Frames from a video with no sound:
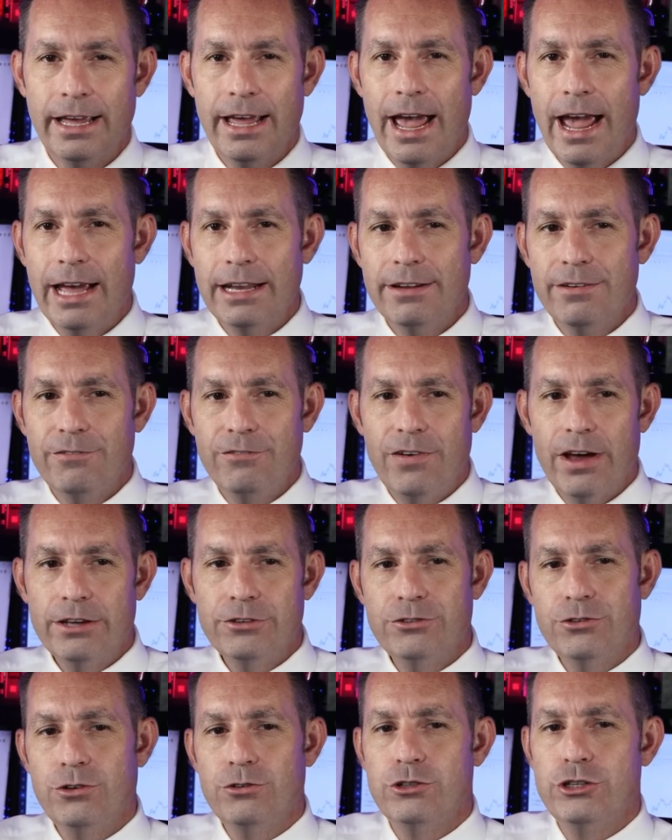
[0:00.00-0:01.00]
and
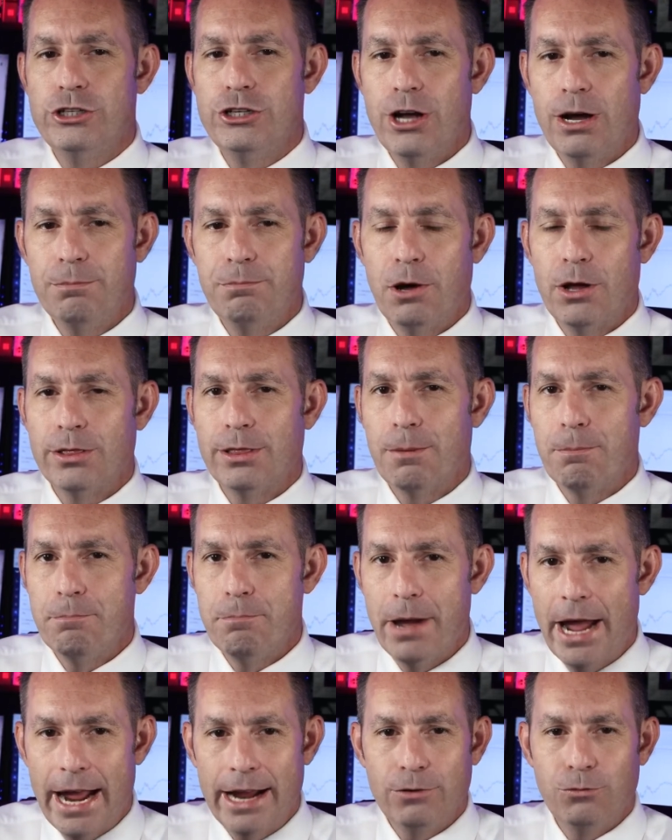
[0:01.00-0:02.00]
investors jump on the
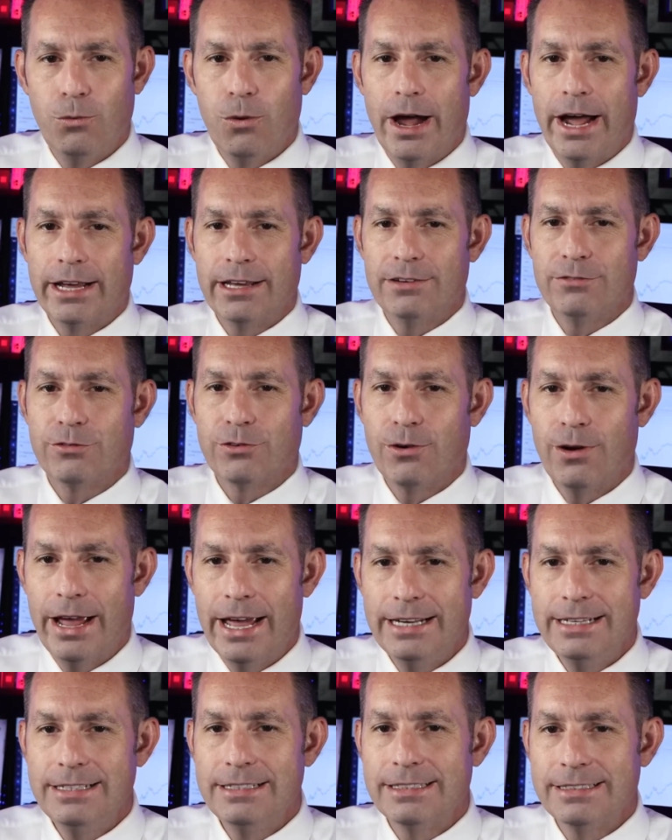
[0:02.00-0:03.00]
bandwagon for
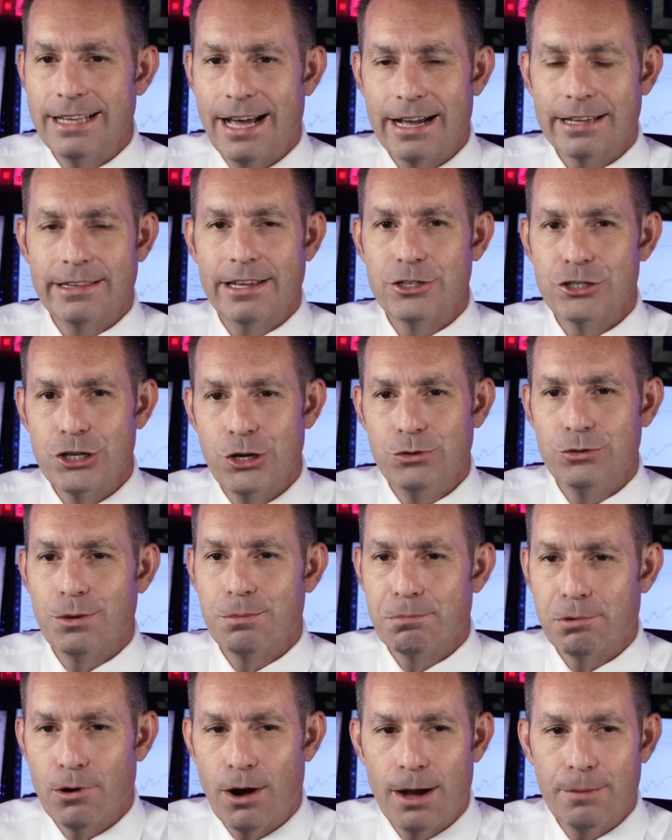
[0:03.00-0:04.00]
any stock that shows a
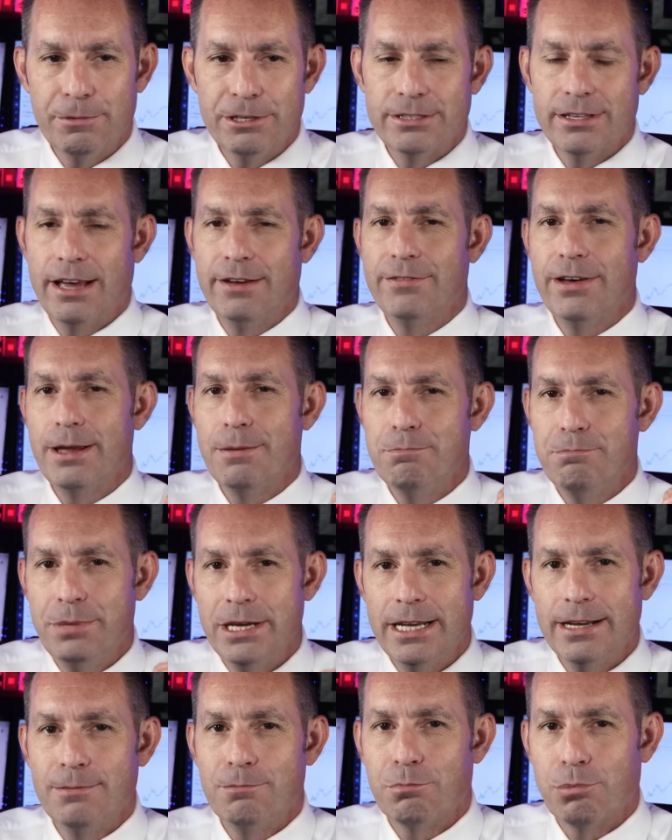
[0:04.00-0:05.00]
promise of a
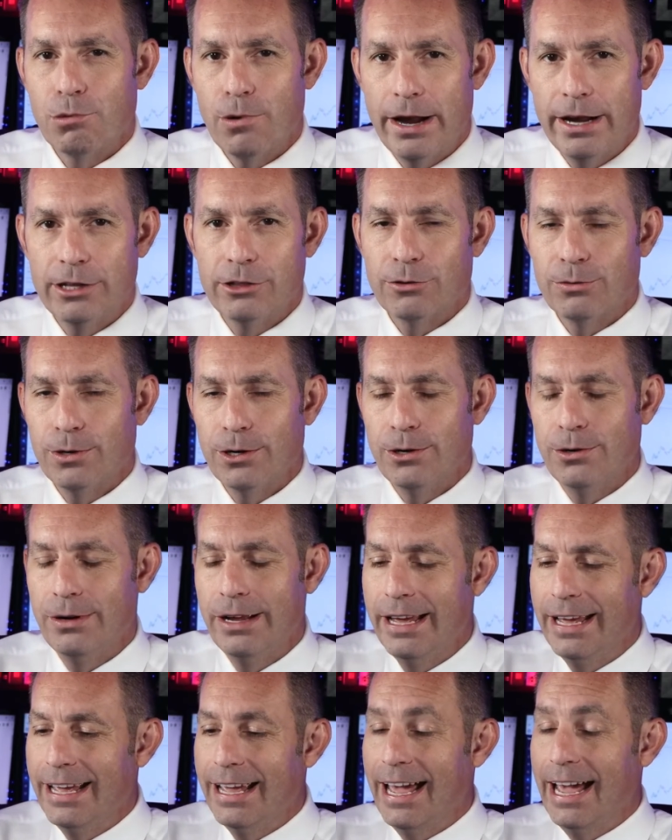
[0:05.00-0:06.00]
big breakthrough.
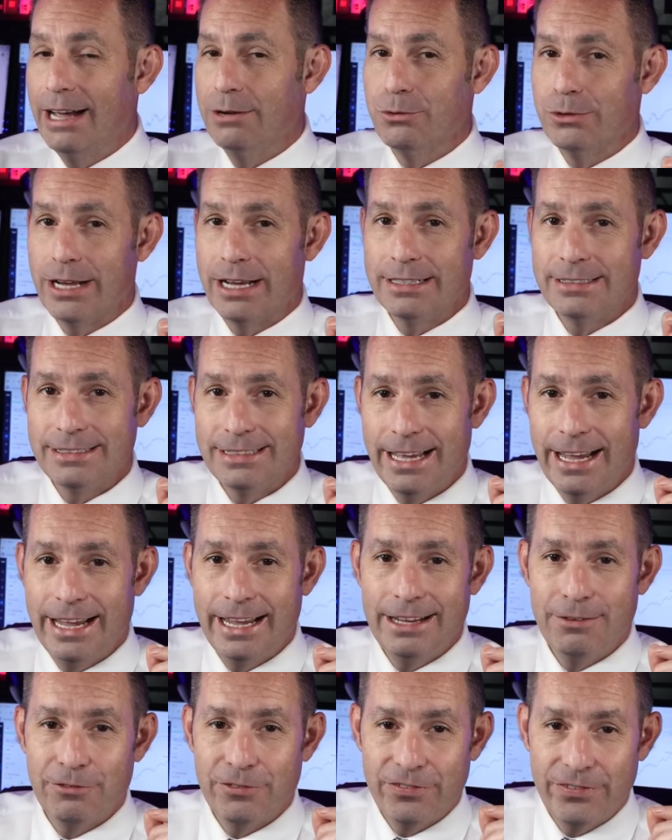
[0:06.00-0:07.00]
And when I
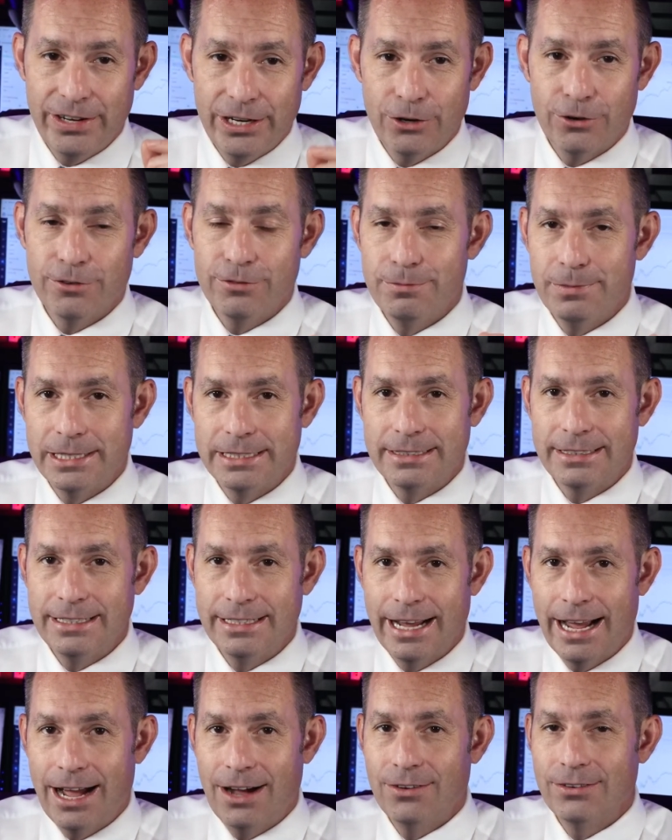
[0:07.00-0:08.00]
say fear of
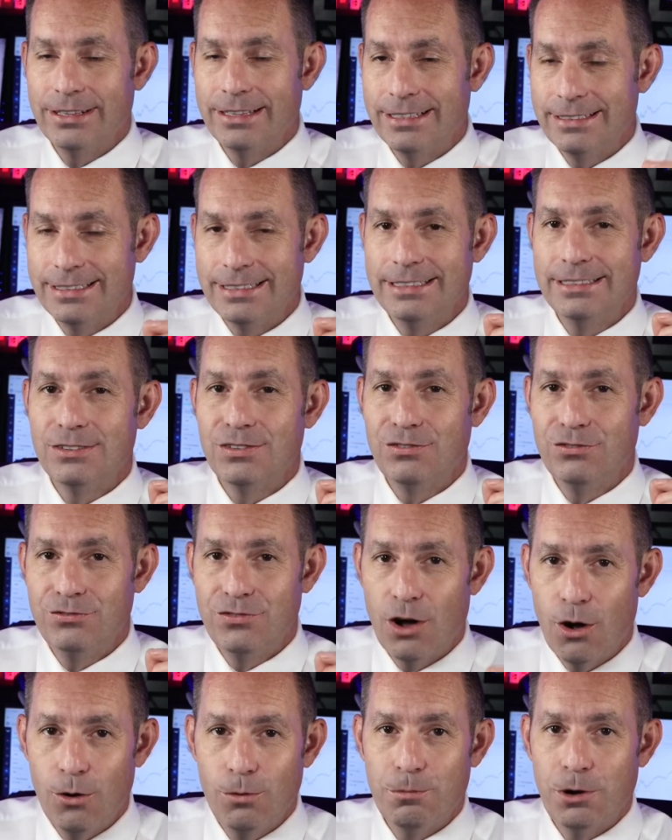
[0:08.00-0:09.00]
missing out, this is
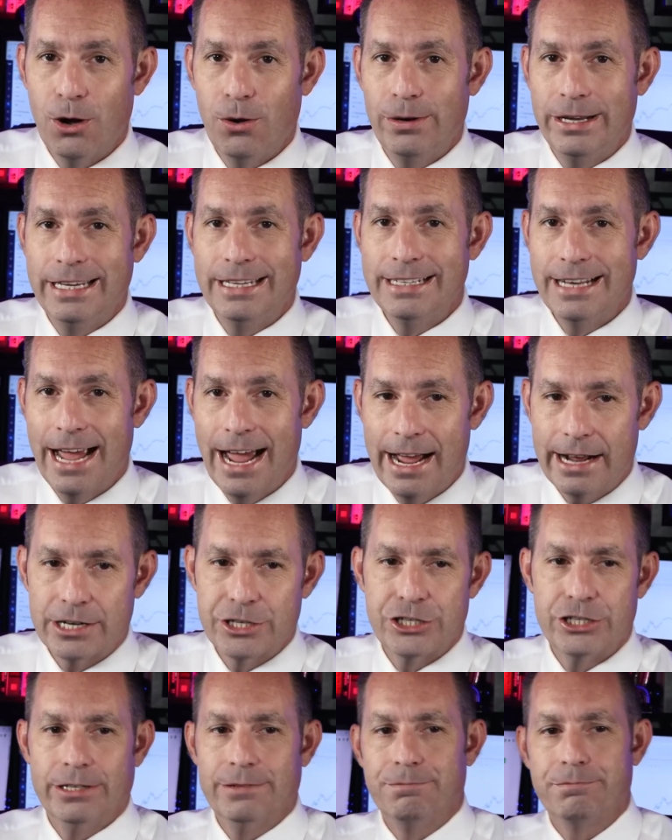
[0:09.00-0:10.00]
FOMO in
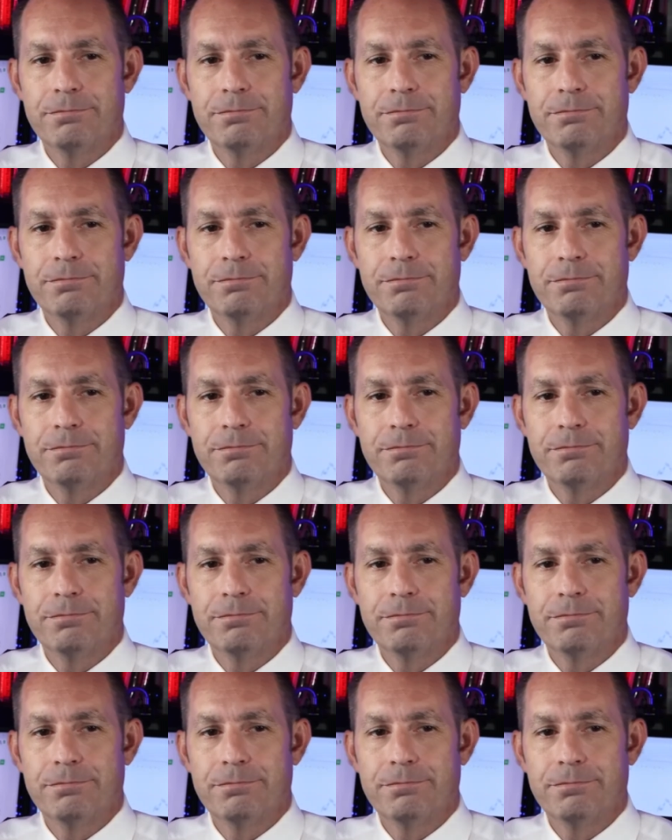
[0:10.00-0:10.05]
action.